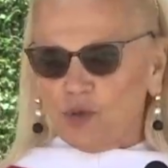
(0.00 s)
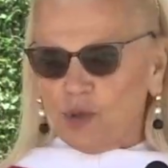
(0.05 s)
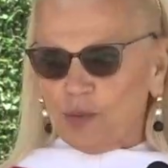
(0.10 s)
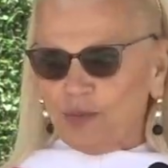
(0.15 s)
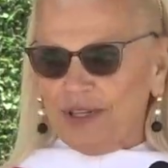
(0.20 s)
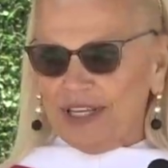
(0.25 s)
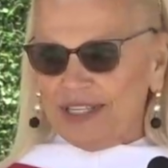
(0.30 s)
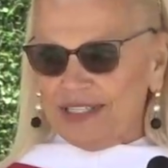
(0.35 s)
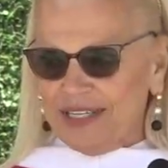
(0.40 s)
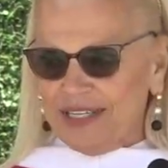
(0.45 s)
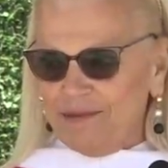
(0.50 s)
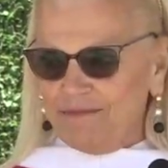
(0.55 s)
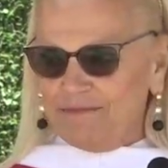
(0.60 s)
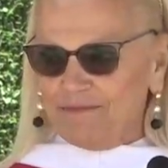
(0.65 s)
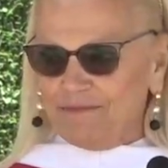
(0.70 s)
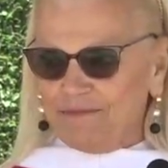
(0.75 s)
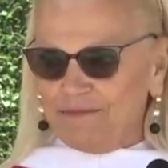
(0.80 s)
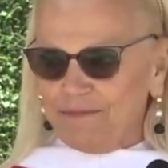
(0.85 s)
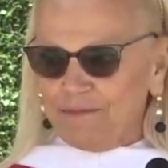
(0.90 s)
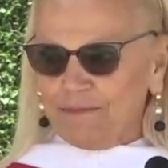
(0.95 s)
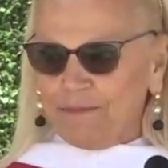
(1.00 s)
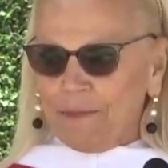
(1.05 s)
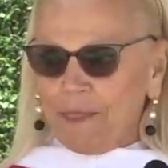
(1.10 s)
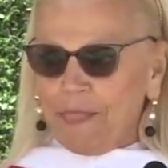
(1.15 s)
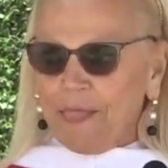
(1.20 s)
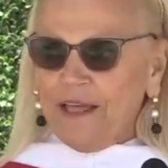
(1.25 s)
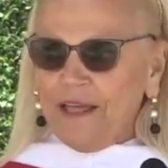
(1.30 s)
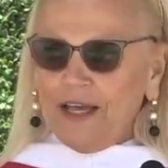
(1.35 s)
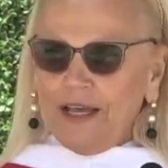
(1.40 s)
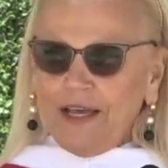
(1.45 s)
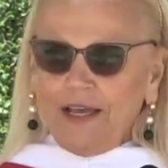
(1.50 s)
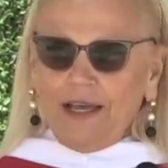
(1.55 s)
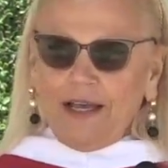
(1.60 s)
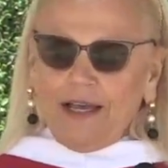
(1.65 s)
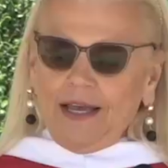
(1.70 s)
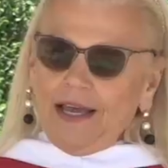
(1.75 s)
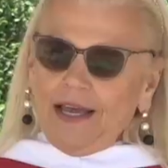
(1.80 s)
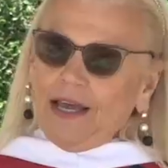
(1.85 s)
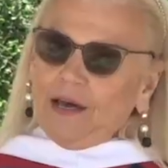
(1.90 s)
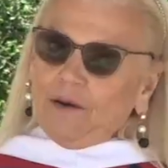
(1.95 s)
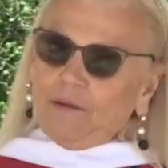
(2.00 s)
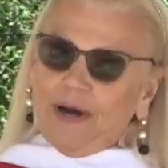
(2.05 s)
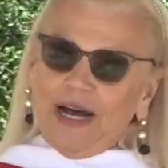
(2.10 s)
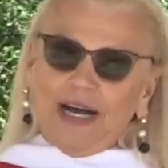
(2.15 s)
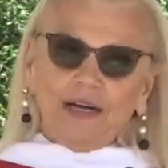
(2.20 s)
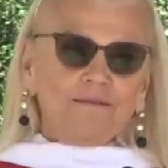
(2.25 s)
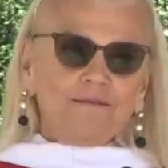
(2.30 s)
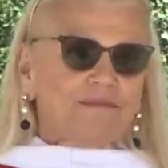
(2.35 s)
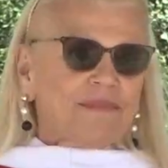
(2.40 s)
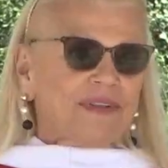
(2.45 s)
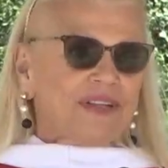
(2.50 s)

replace him. Well,